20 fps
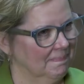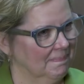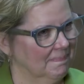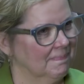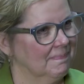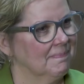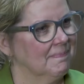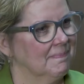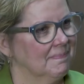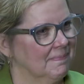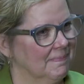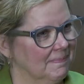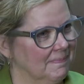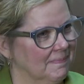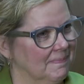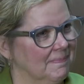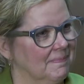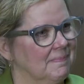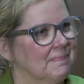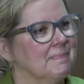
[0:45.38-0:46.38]
it's a very
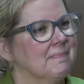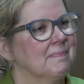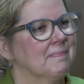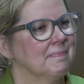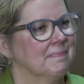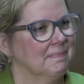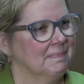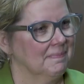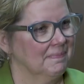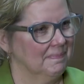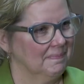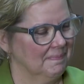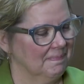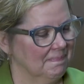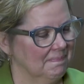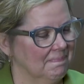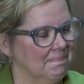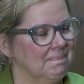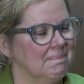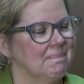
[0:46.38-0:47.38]
interesting story.
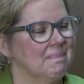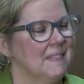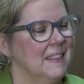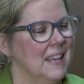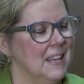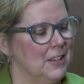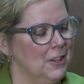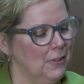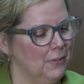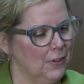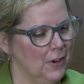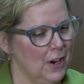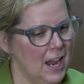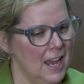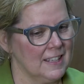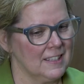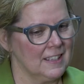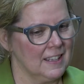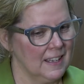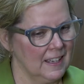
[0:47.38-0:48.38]
Mm, thank you for
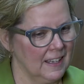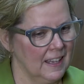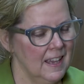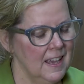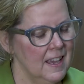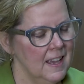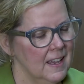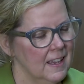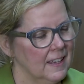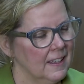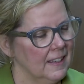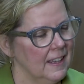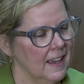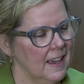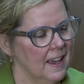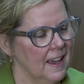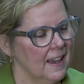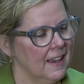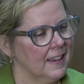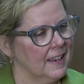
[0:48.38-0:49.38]
asking.
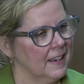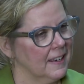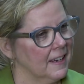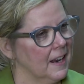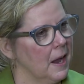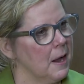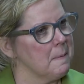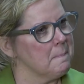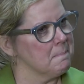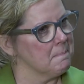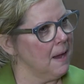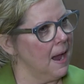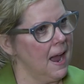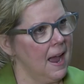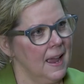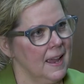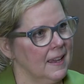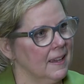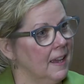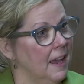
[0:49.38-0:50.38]
Yeah,
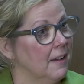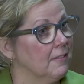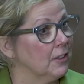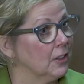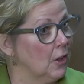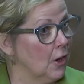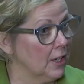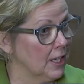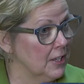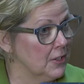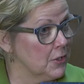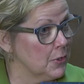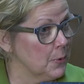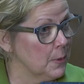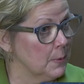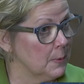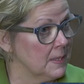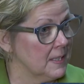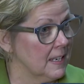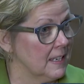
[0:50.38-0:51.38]
I have a long
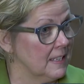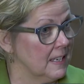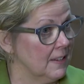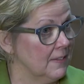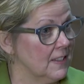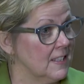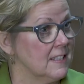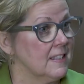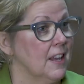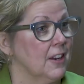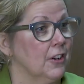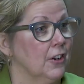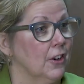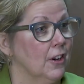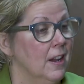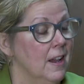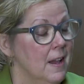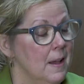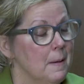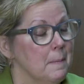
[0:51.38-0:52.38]
history with St. David
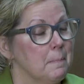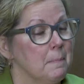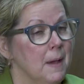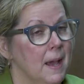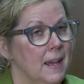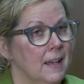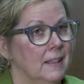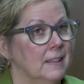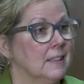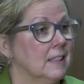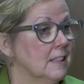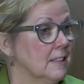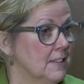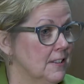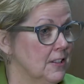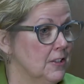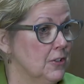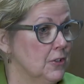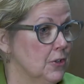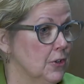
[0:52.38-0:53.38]
Center. My little
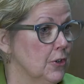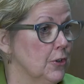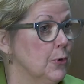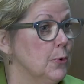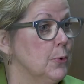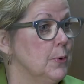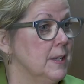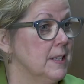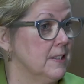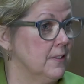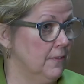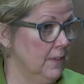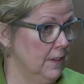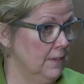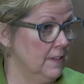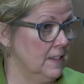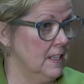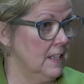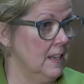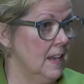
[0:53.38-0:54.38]
sister, who is
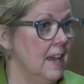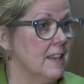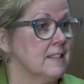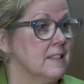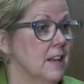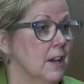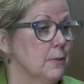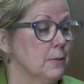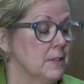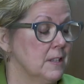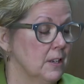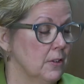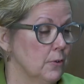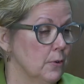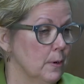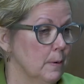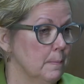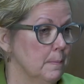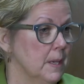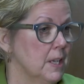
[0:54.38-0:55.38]
50, has Down
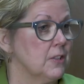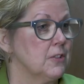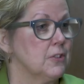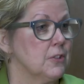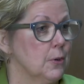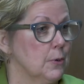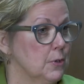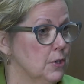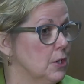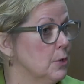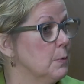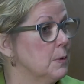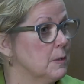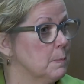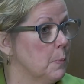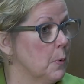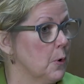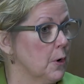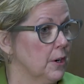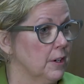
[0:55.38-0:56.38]
syndrome, and so she was
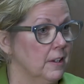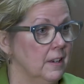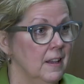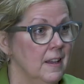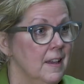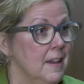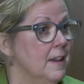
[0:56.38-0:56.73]
born